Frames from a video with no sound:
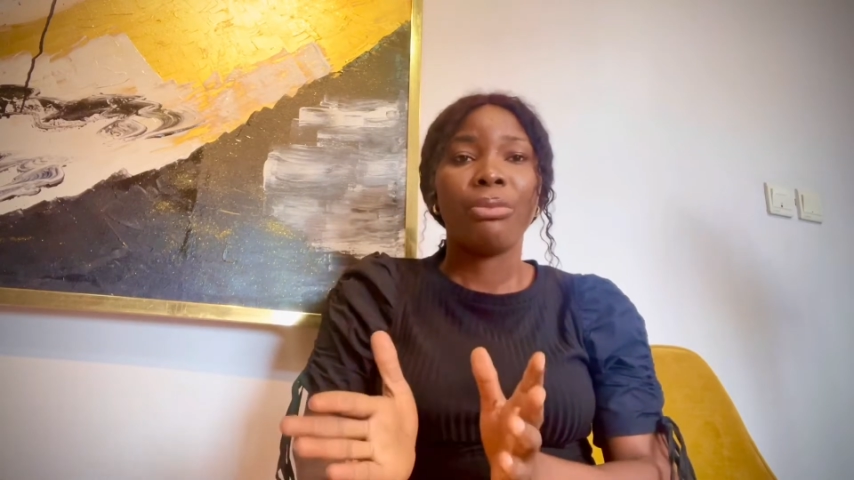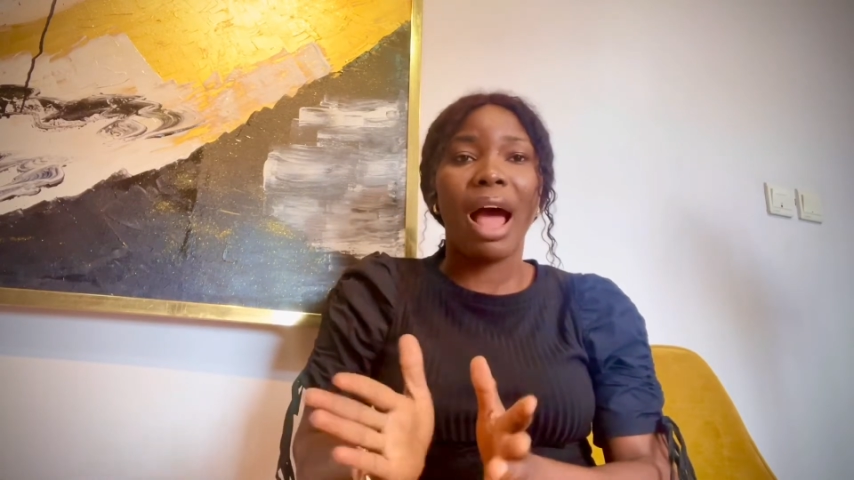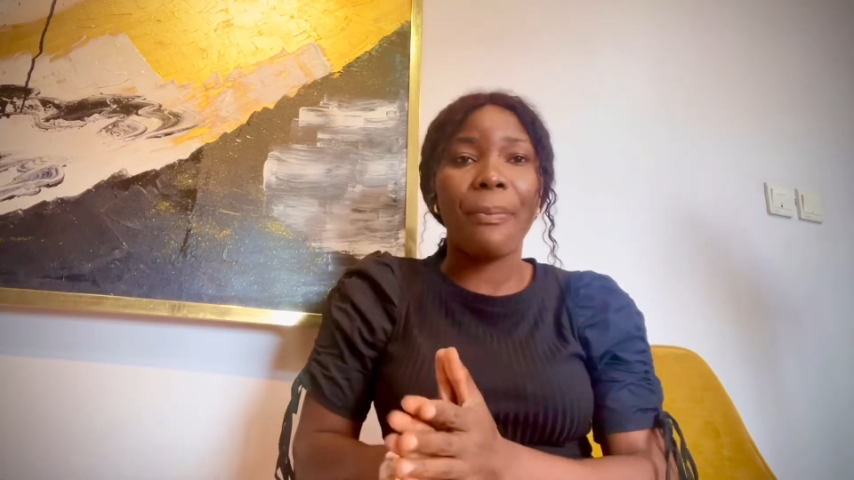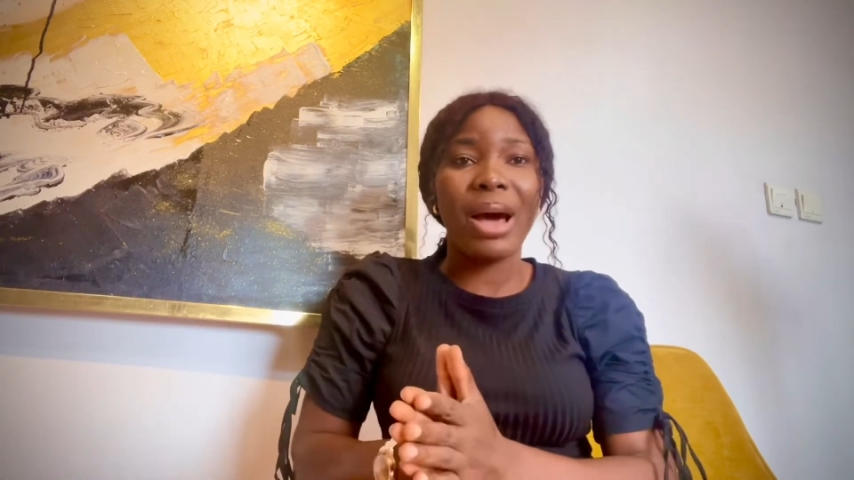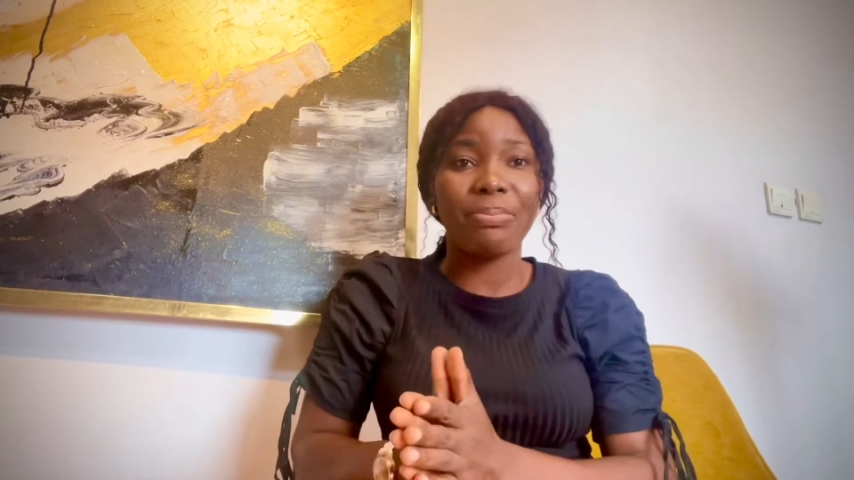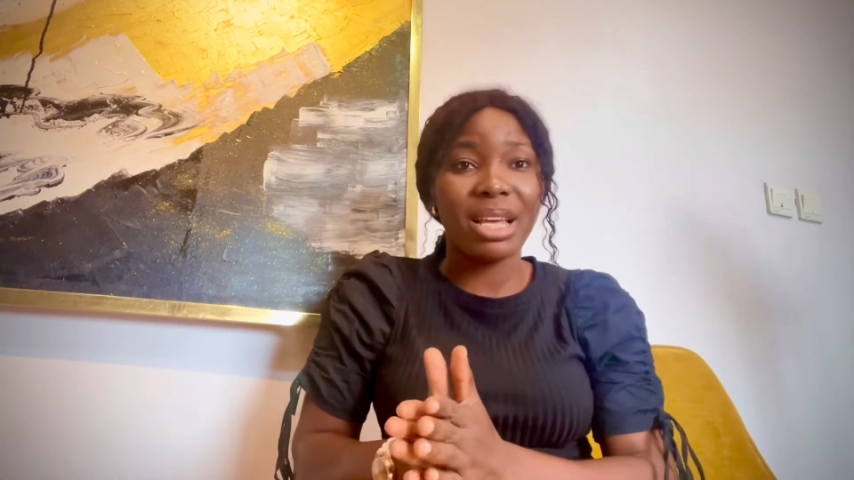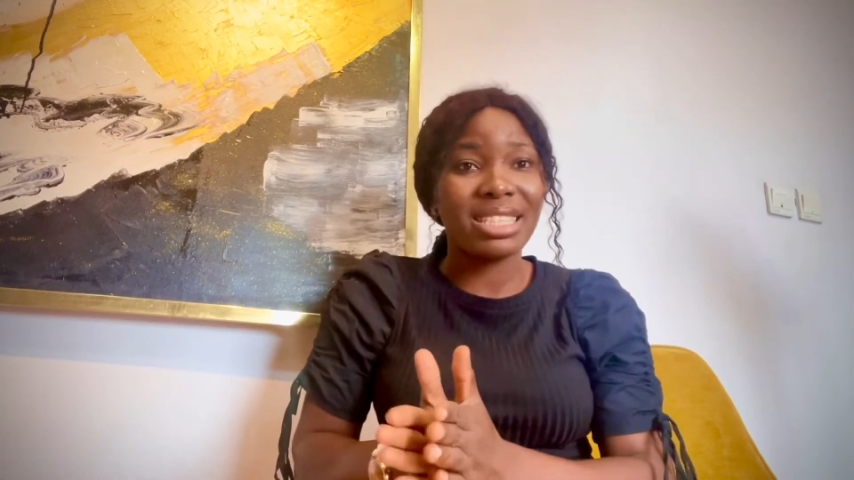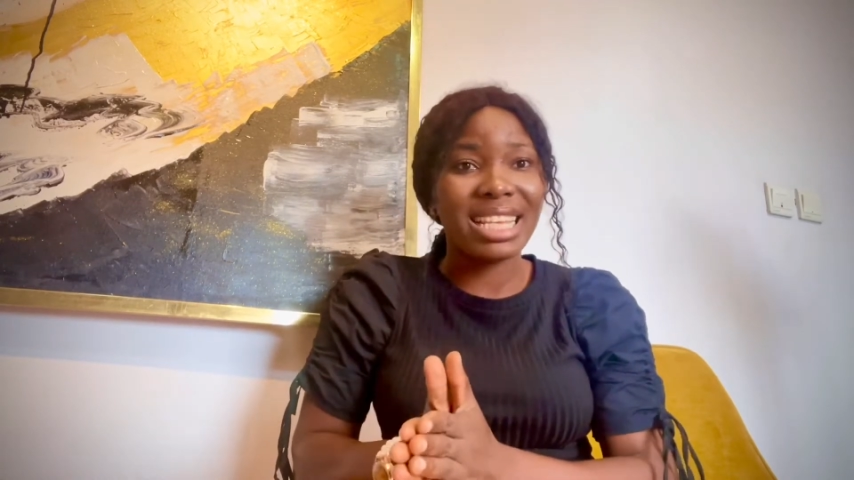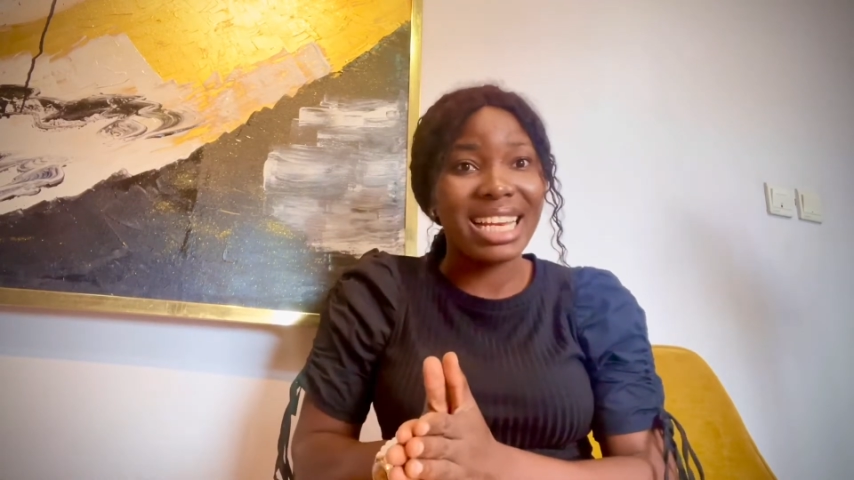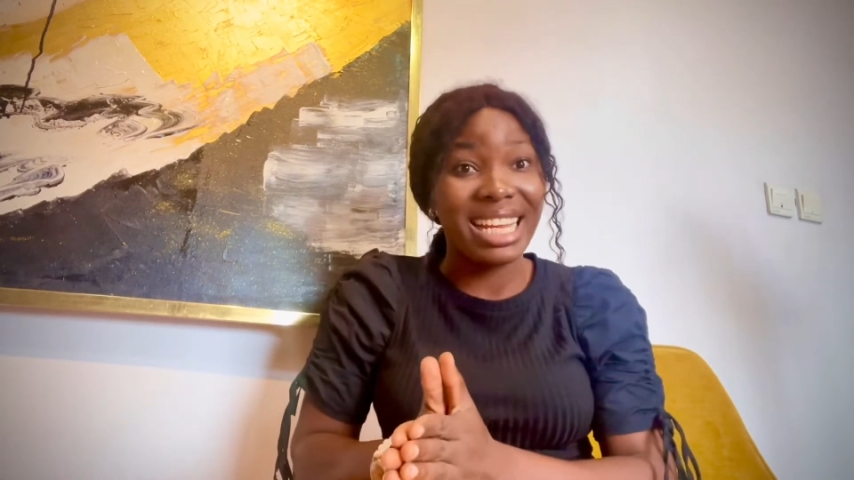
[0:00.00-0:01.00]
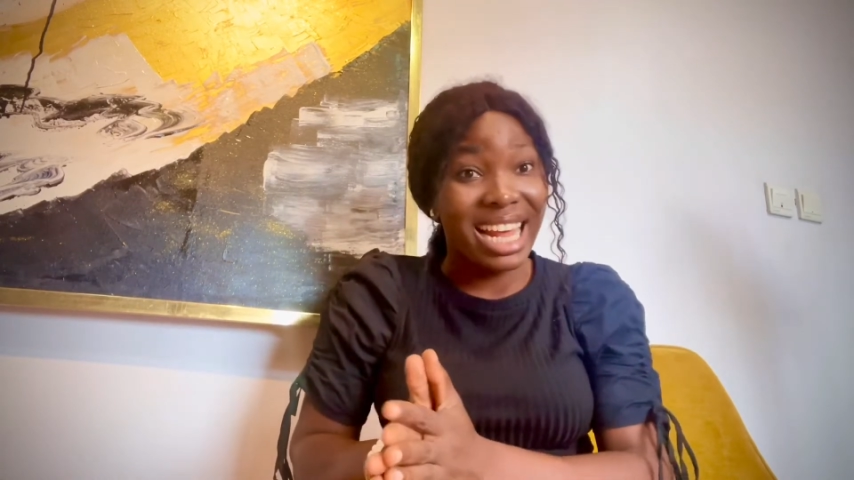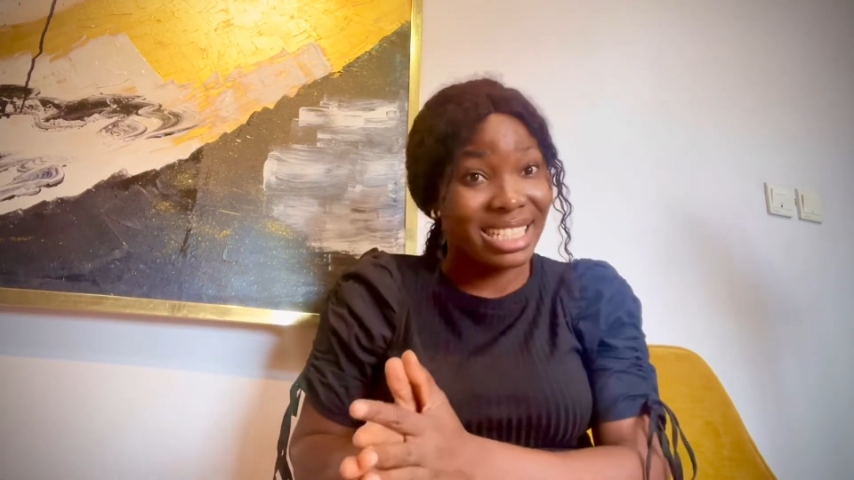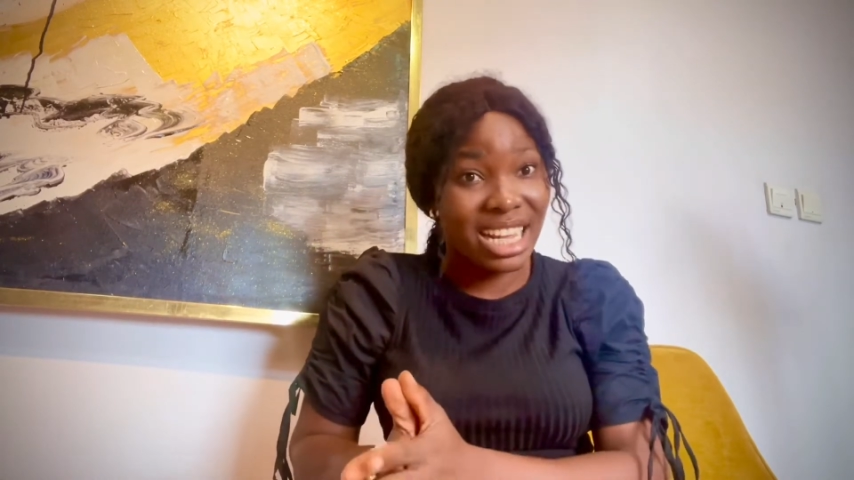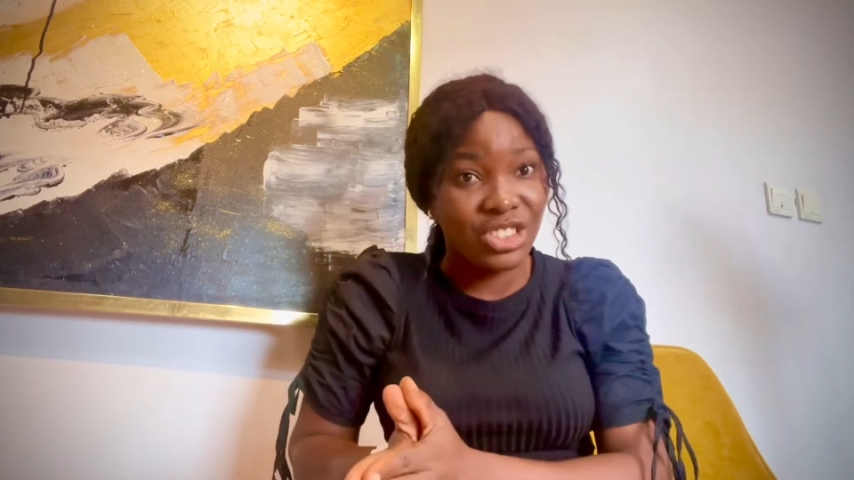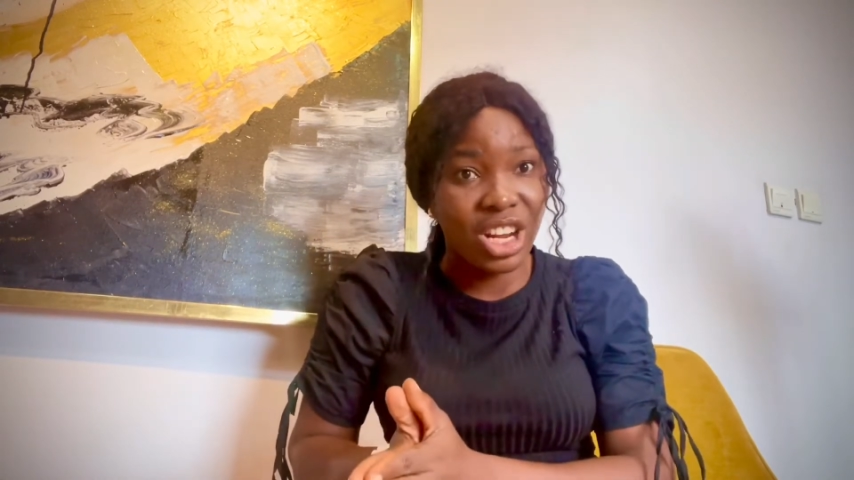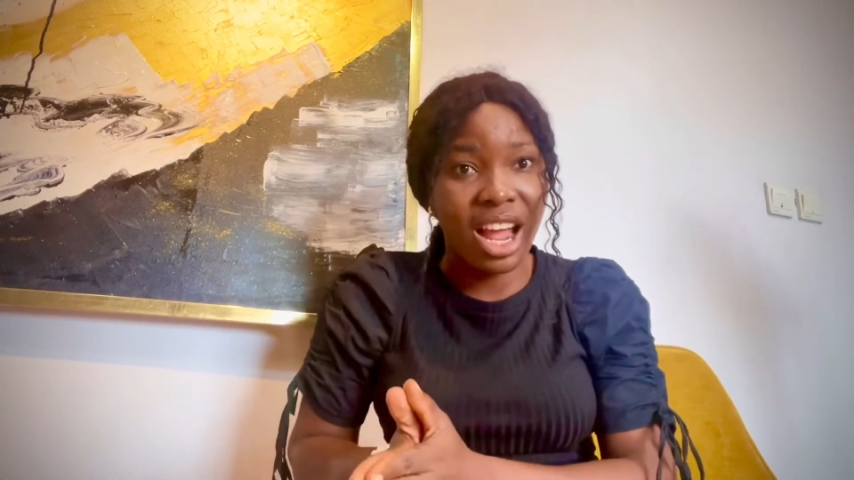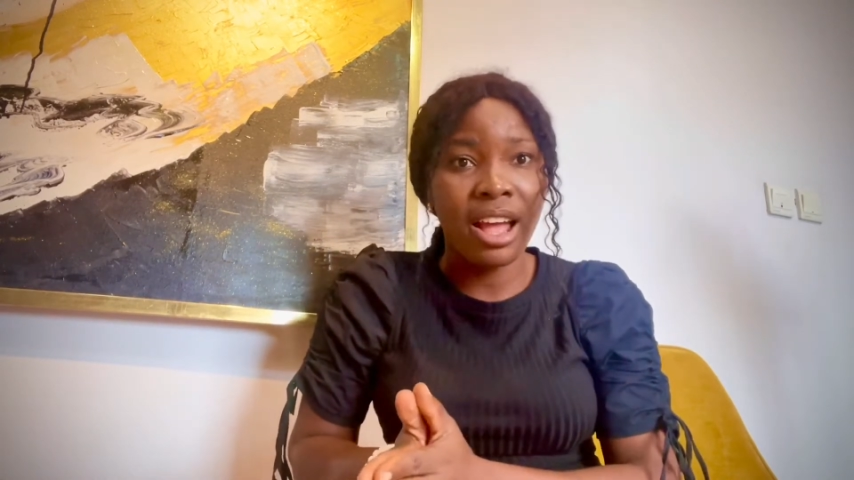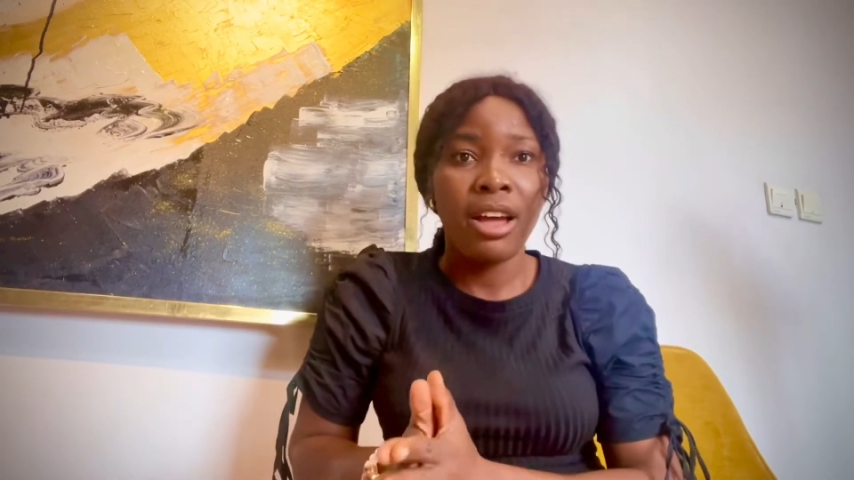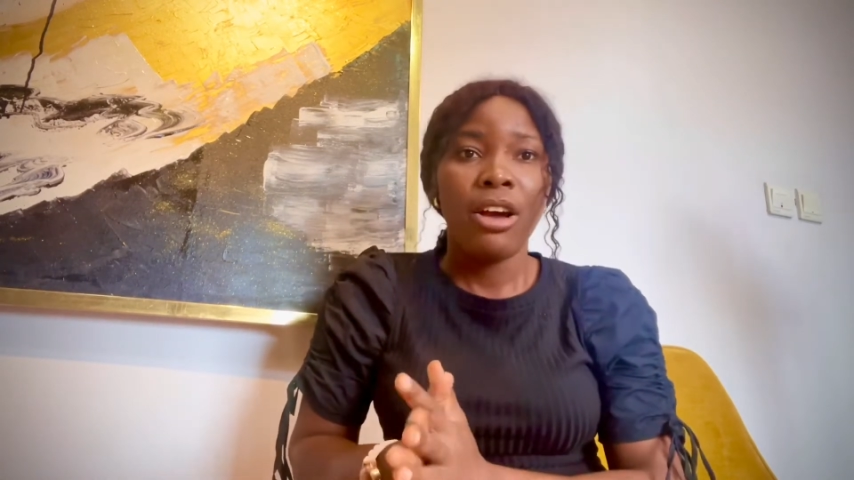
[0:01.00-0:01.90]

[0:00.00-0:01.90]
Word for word: apartment selling at aja